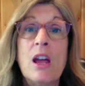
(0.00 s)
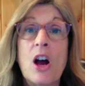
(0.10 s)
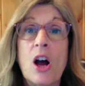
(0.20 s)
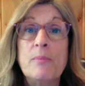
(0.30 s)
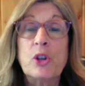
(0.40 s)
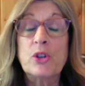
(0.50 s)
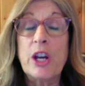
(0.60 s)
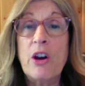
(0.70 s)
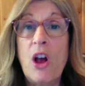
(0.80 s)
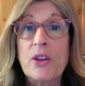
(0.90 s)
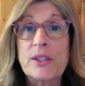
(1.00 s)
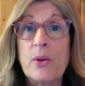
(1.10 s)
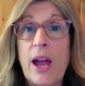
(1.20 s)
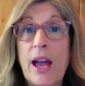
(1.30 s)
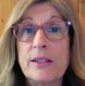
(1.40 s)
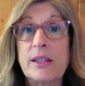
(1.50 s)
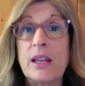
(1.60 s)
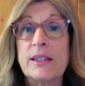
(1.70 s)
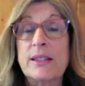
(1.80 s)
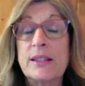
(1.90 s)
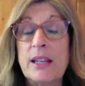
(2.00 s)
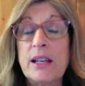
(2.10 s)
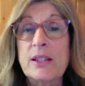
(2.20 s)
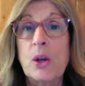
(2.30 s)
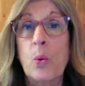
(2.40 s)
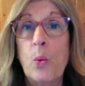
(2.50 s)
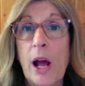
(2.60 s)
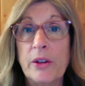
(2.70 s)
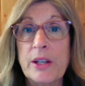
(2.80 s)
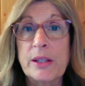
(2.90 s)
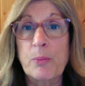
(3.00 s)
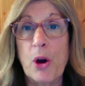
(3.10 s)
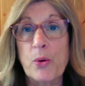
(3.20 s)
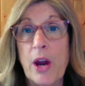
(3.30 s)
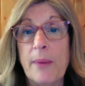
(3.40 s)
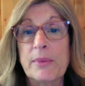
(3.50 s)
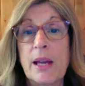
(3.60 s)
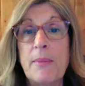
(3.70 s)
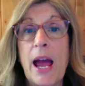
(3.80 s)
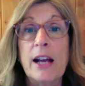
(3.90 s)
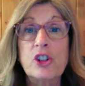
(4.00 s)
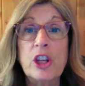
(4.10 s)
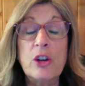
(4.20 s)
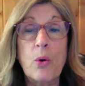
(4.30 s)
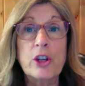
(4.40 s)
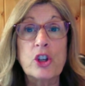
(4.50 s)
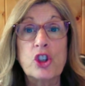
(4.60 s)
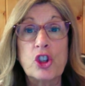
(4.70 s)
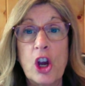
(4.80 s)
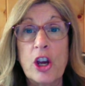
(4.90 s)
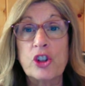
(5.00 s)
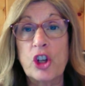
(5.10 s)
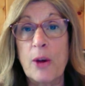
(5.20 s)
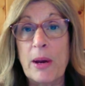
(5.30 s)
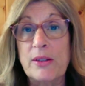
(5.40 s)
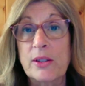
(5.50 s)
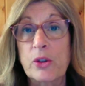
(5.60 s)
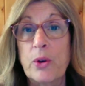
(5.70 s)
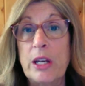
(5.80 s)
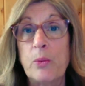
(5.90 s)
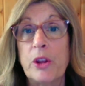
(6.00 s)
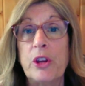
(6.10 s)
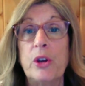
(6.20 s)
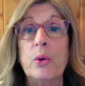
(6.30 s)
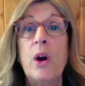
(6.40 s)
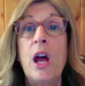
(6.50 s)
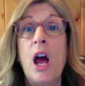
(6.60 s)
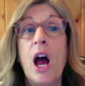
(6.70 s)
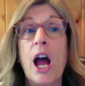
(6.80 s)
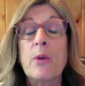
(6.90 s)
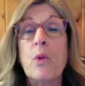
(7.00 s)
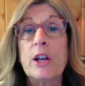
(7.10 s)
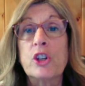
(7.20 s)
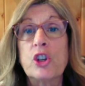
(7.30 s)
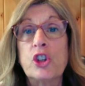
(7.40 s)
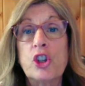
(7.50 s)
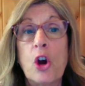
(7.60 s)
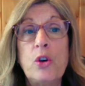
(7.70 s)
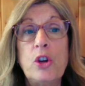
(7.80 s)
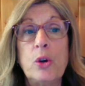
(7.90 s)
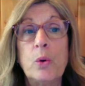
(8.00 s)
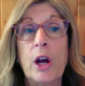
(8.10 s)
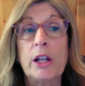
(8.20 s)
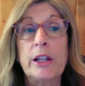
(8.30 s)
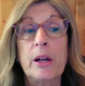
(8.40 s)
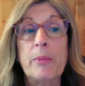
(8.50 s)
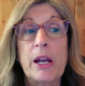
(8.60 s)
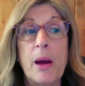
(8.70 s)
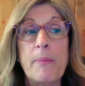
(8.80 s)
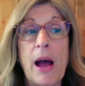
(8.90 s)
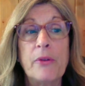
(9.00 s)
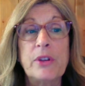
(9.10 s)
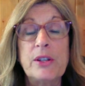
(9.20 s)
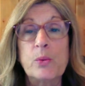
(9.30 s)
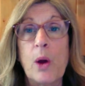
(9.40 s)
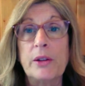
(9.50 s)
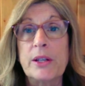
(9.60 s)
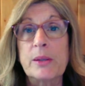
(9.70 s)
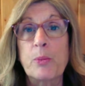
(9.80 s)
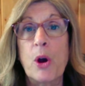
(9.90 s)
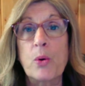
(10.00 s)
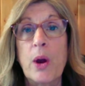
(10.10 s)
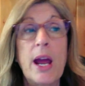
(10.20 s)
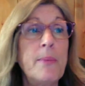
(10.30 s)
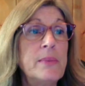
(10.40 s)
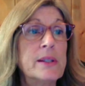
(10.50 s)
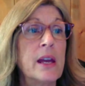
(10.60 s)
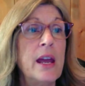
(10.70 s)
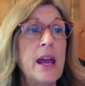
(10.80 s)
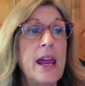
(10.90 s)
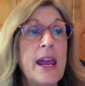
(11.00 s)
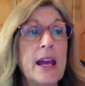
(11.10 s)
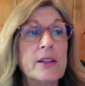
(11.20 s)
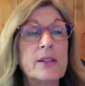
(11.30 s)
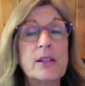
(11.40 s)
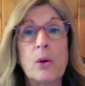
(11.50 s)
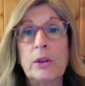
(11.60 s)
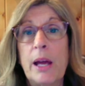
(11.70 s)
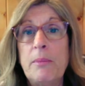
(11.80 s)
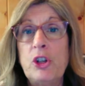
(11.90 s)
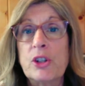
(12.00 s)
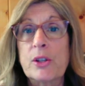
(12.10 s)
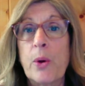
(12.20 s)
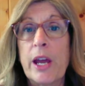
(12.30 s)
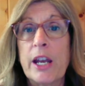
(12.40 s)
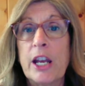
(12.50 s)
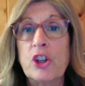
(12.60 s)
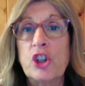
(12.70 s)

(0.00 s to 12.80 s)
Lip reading: doTERRA also has 6 wellness programs. I'm actually going to share my screen with you. I want to show you a little bit about these wellness programs. And so let me just go ahead and